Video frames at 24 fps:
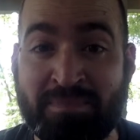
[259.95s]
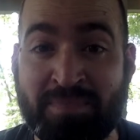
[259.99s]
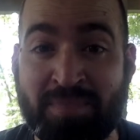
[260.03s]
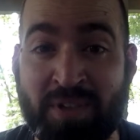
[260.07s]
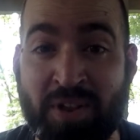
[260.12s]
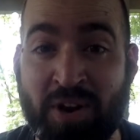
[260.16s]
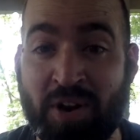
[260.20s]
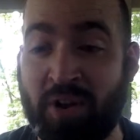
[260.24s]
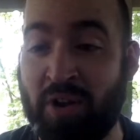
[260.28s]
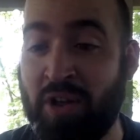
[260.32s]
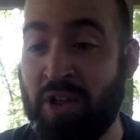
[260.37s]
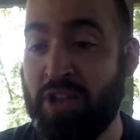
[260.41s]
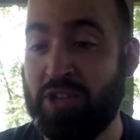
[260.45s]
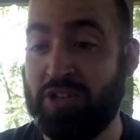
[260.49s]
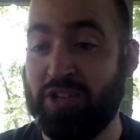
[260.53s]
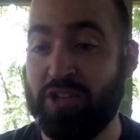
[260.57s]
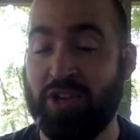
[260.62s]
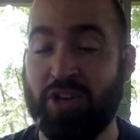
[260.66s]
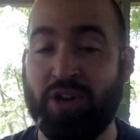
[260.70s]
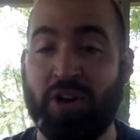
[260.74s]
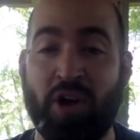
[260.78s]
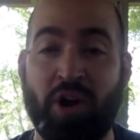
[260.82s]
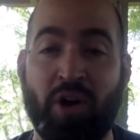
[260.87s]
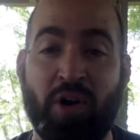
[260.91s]
You know, do
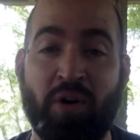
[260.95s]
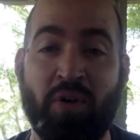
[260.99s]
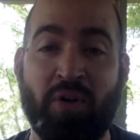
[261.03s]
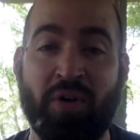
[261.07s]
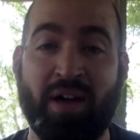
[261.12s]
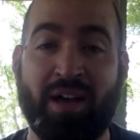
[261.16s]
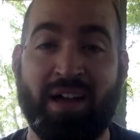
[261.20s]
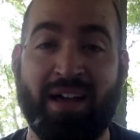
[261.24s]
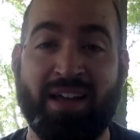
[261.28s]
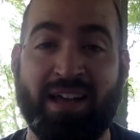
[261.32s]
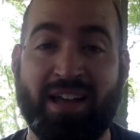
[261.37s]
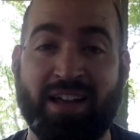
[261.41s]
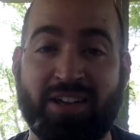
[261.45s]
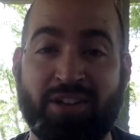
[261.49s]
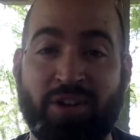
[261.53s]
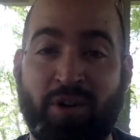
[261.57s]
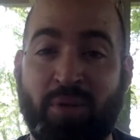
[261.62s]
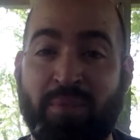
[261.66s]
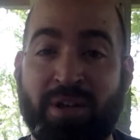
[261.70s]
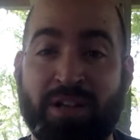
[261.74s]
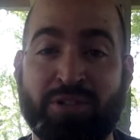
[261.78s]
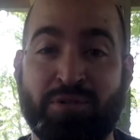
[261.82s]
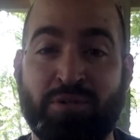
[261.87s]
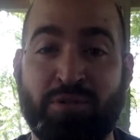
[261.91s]
you know, uh,
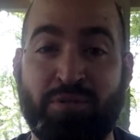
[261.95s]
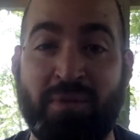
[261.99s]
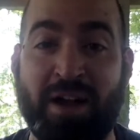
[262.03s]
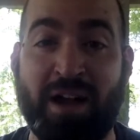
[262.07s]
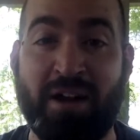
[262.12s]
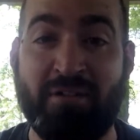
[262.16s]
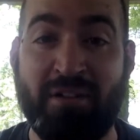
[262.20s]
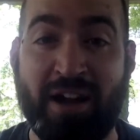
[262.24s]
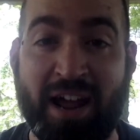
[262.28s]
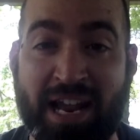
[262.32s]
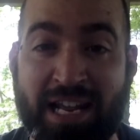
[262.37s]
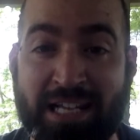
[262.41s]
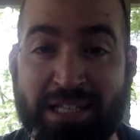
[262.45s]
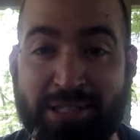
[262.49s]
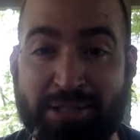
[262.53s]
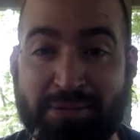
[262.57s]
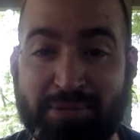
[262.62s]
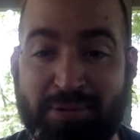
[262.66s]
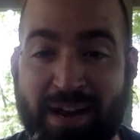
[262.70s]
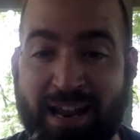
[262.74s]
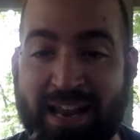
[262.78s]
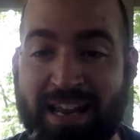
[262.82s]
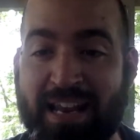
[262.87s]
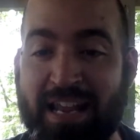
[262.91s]
don't mess with my rights,
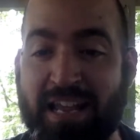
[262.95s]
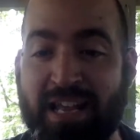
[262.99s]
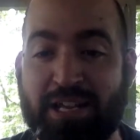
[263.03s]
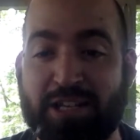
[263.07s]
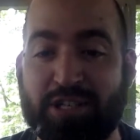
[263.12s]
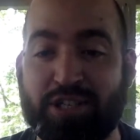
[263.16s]
right?